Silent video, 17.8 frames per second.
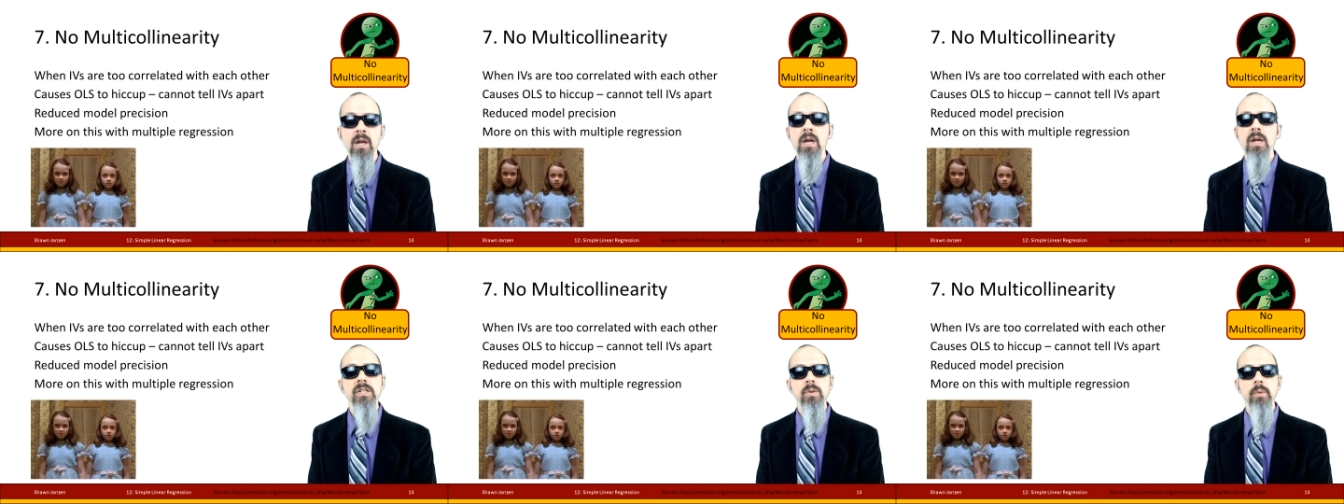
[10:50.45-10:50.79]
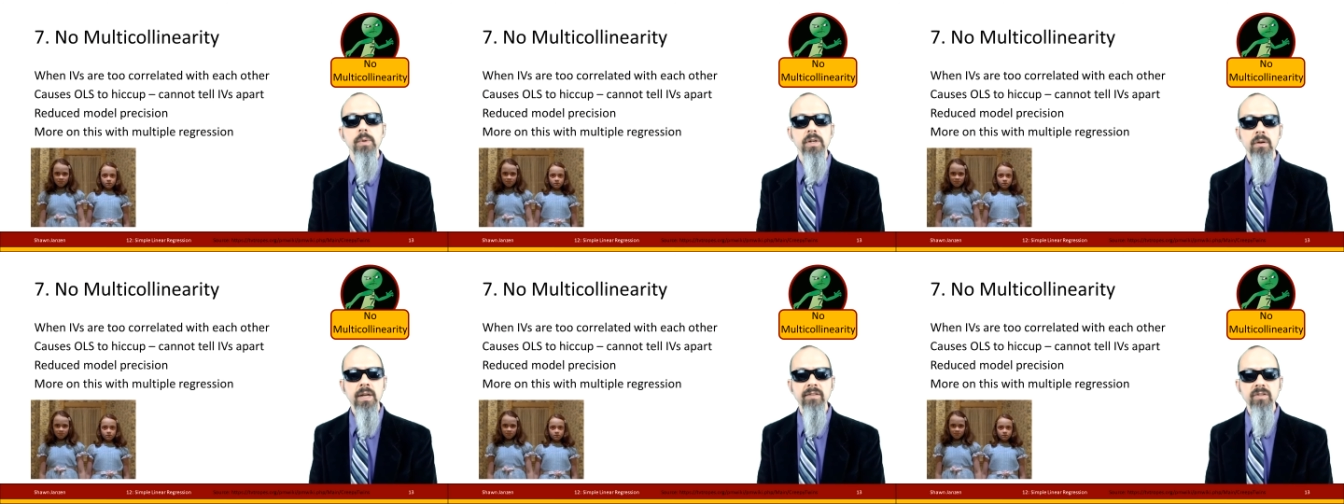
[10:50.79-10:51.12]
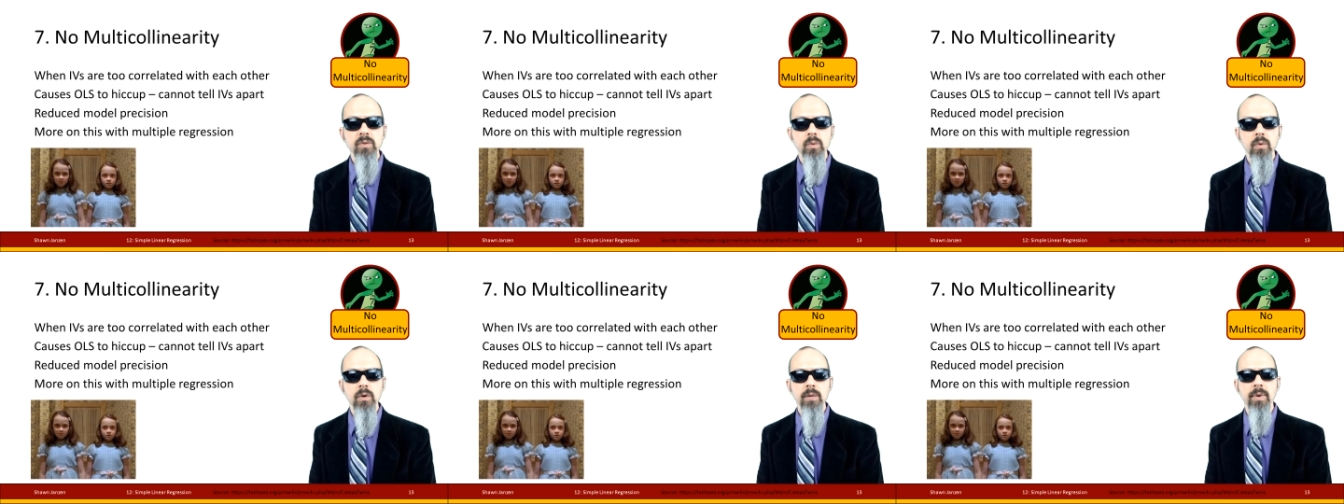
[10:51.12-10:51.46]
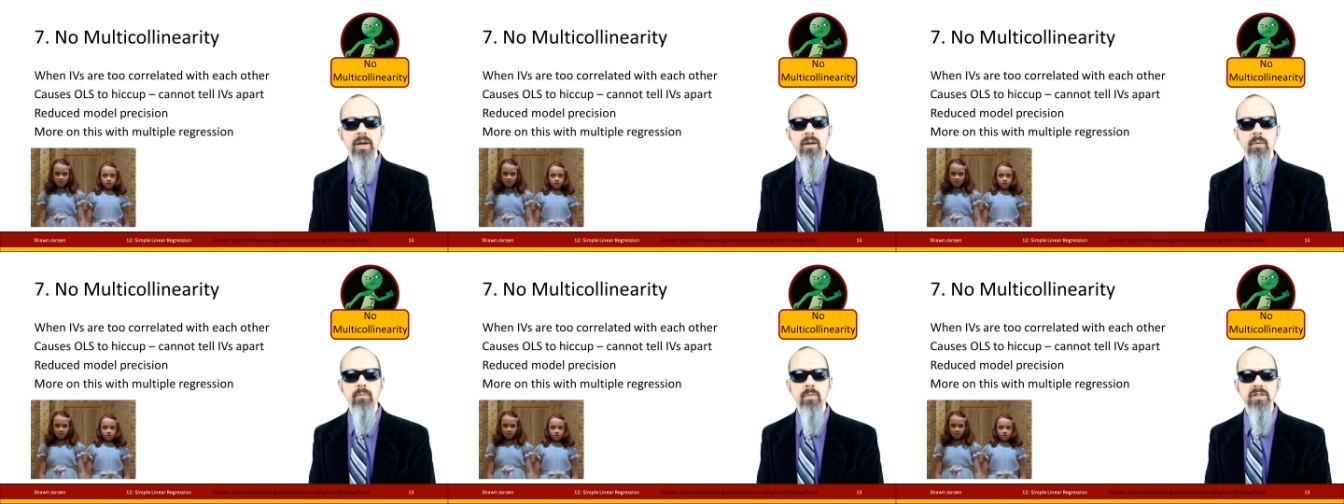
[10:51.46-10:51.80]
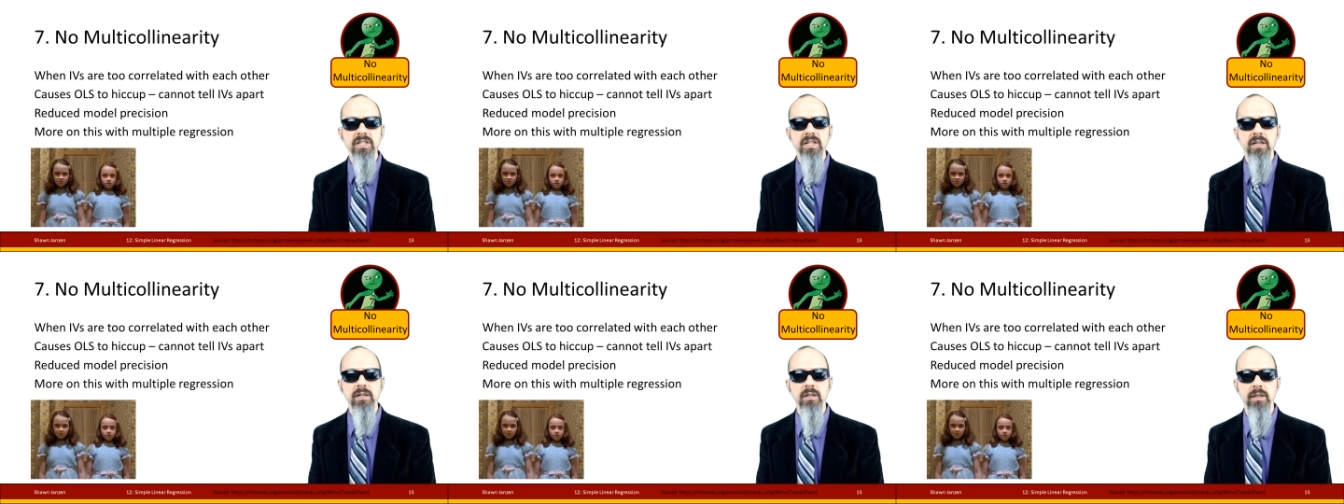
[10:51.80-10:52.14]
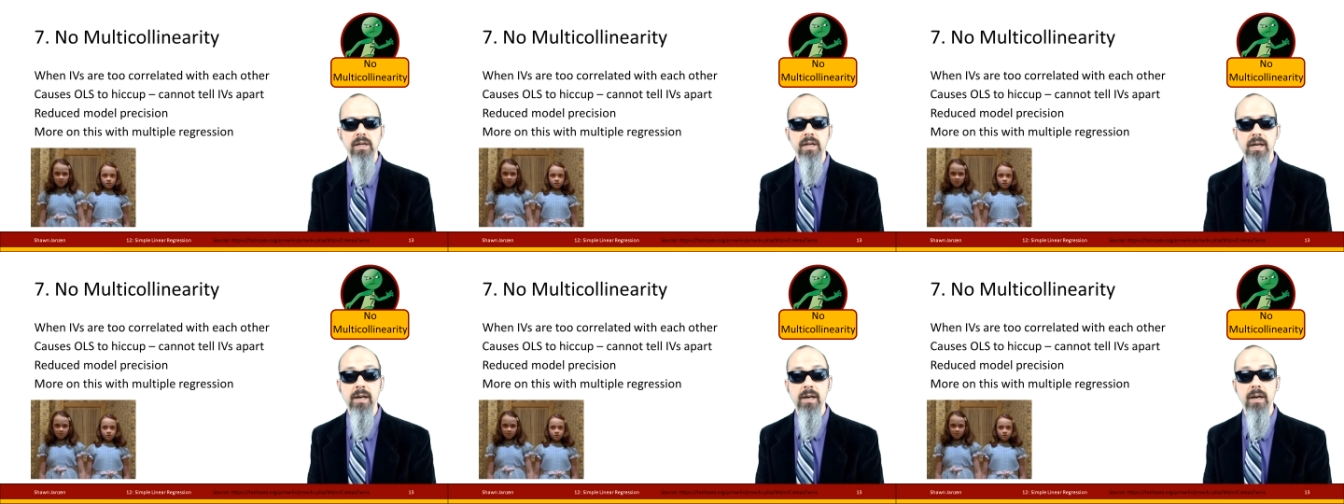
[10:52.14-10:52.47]
So we don't have to worry about
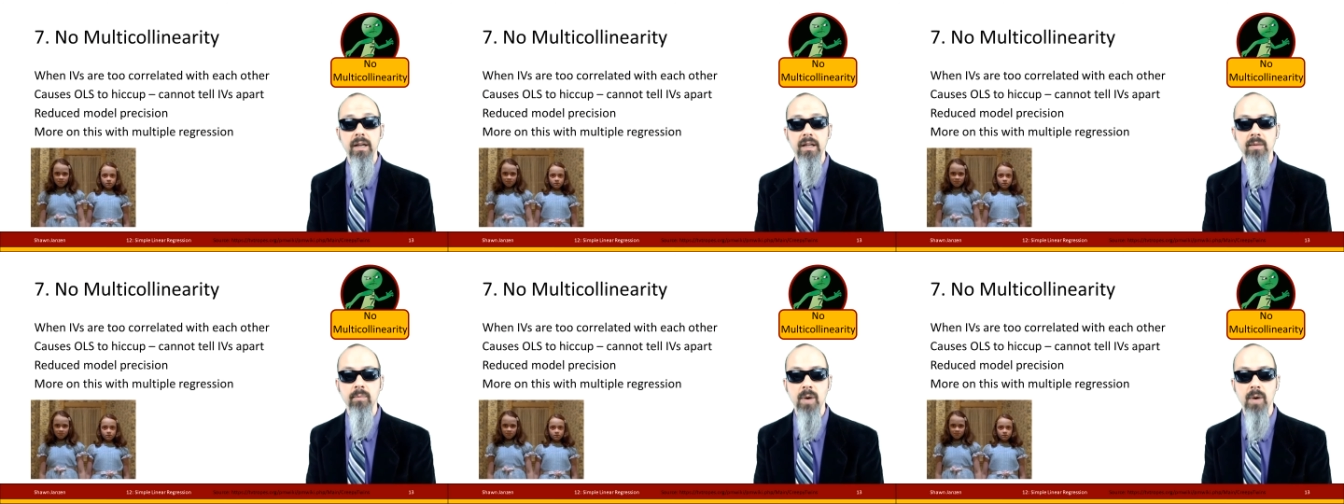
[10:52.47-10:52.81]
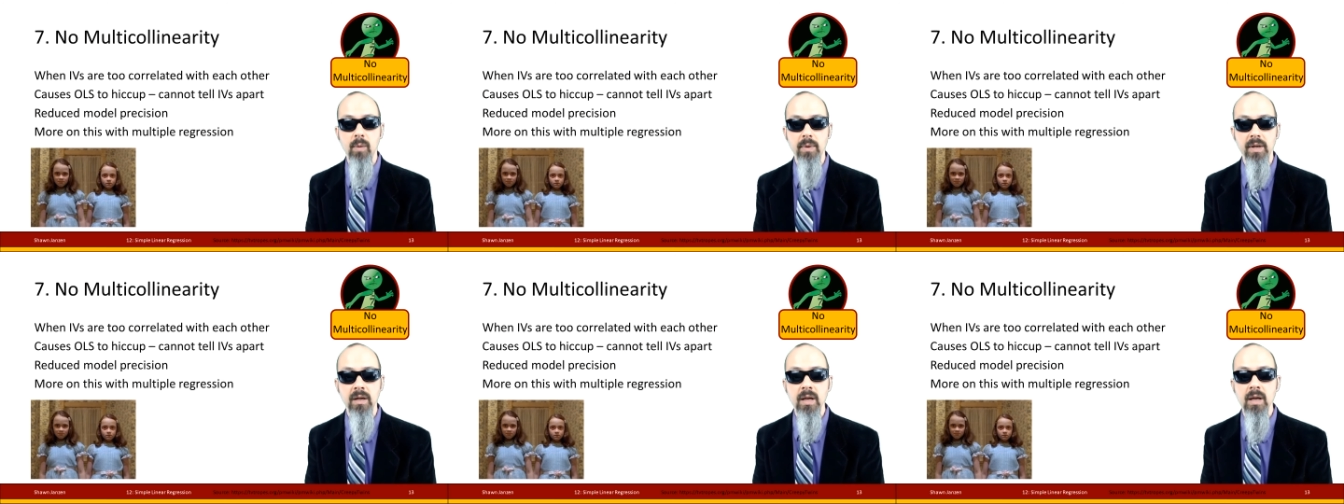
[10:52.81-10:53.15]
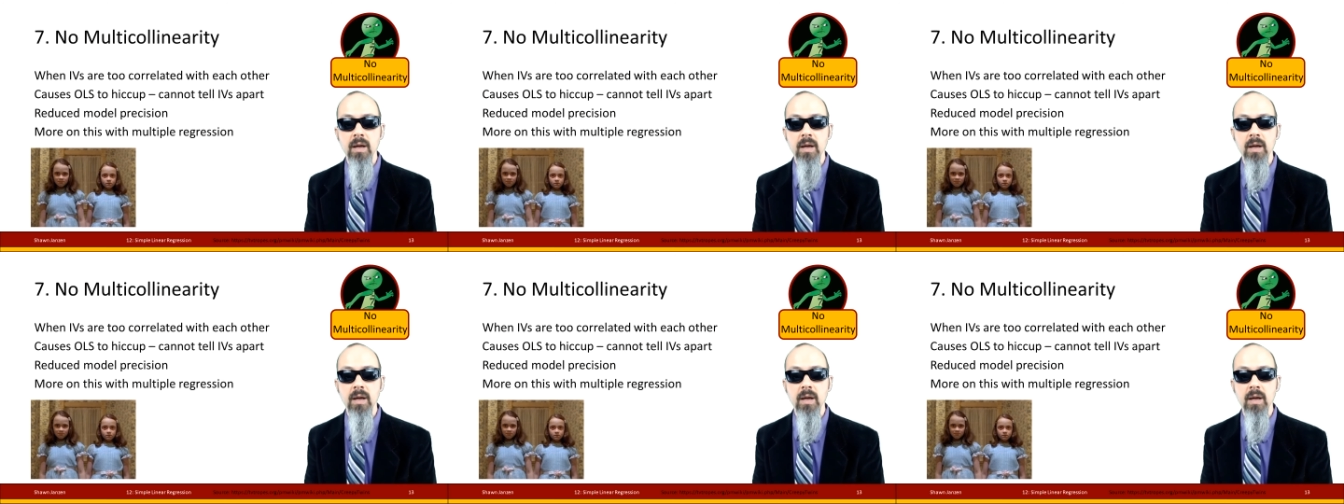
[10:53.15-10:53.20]
multicollinearity at the moment.